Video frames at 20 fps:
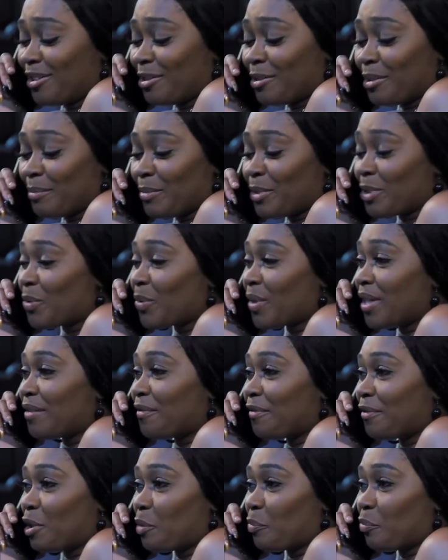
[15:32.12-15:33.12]
No, I'm just
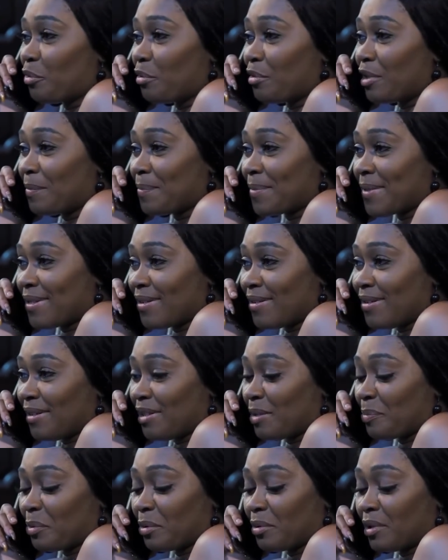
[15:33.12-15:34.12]
waiting for a program to
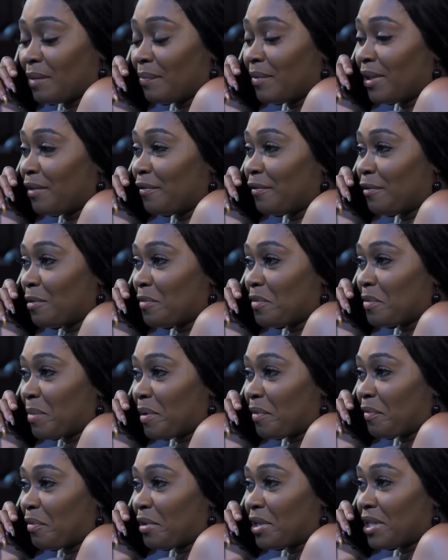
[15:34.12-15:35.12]
start, a program that involves
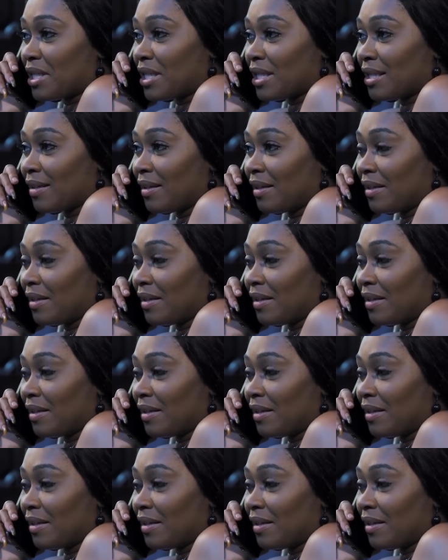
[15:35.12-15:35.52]
my friend.